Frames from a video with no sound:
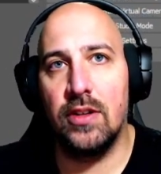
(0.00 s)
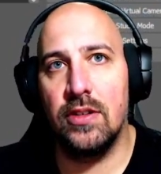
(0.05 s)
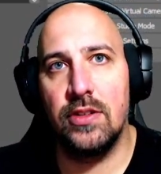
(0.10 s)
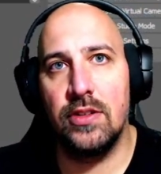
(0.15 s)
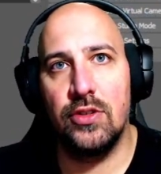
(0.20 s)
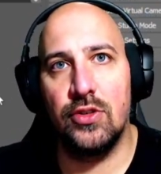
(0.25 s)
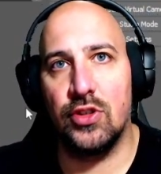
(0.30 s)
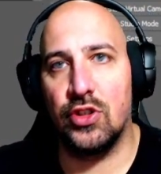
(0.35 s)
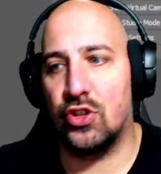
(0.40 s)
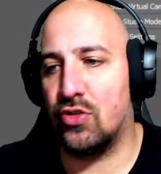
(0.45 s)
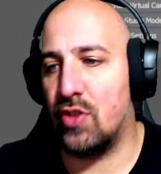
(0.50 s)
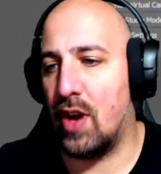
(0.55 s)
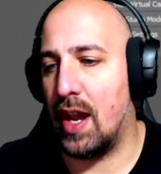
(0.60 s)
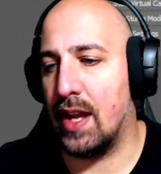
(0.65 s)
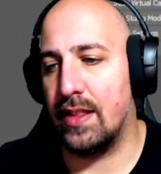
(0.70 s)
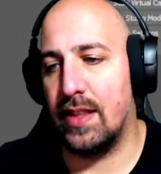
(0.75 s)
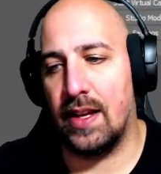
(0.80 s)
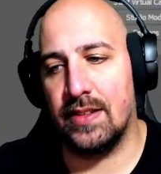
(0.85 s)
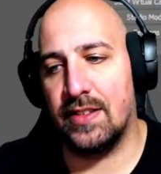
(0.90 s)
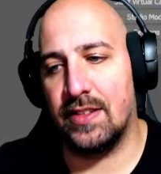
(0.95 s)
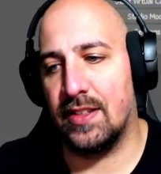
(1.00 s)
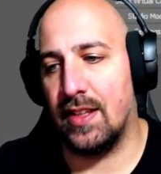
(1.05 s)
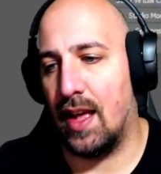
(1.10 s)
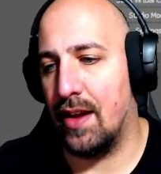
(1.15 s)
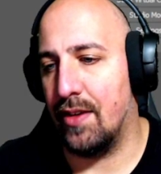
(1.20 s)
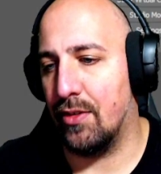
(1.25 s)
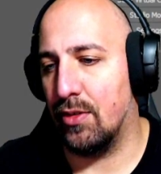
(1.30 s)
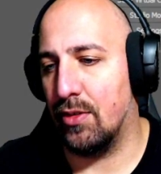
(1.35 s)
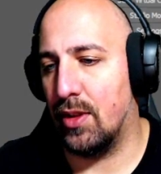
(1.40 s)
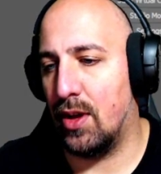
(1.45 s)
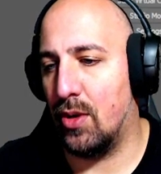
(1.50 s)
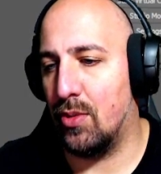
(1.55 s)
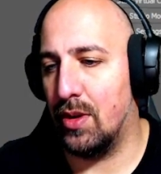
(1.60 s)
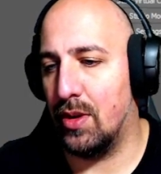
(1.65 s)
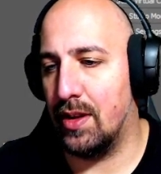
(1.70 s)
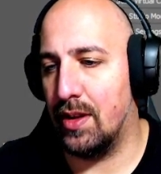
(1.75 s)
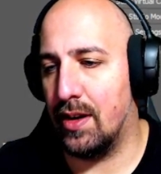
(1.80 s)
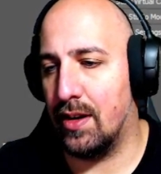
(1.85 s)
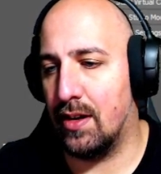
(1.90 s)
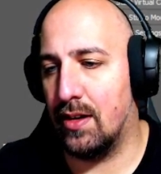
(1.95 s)
you just drag that slider lower
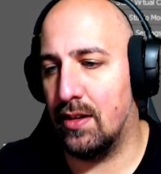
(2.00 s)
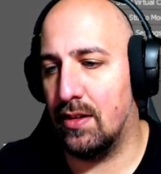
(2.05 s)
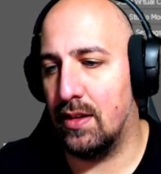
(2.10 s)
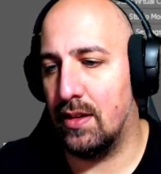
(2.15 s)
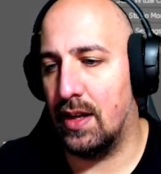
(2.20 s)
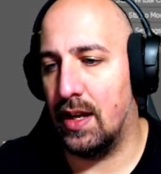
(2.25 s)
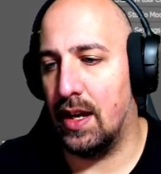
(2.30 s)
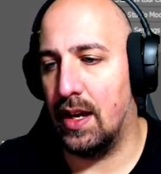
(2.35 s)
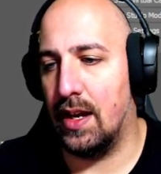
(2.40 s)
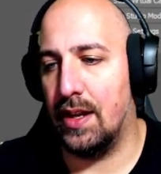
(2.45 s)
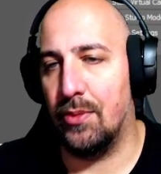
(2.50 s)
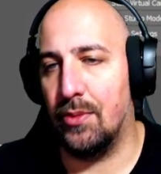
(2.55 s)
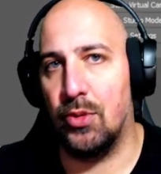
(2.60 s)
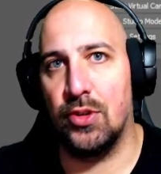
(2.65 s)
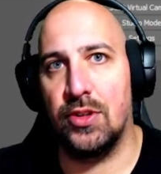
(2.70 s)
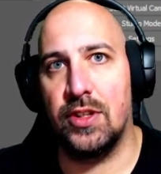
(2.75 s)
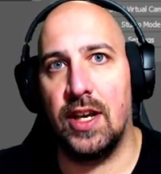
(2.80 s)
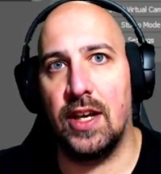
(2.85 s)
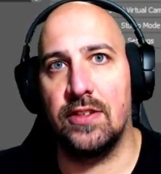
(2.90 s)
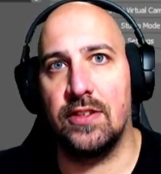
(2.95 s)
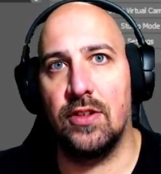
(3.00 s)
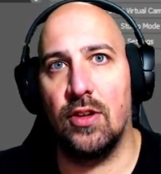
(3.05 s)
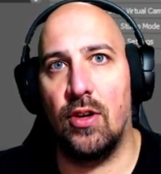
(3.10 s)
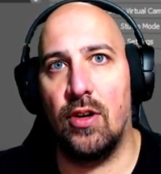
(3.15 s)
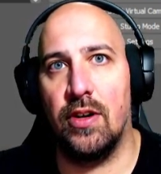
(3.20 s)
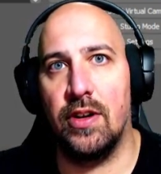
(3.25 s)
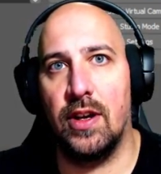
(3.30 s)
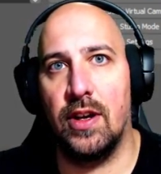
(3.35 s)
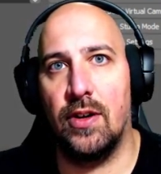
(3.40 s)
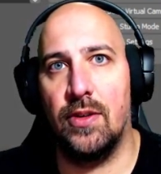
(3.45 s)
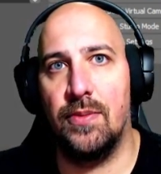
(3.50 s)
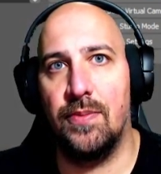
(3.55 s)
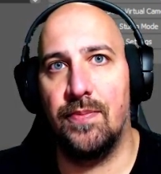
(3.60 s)
there, and we'll test the audio,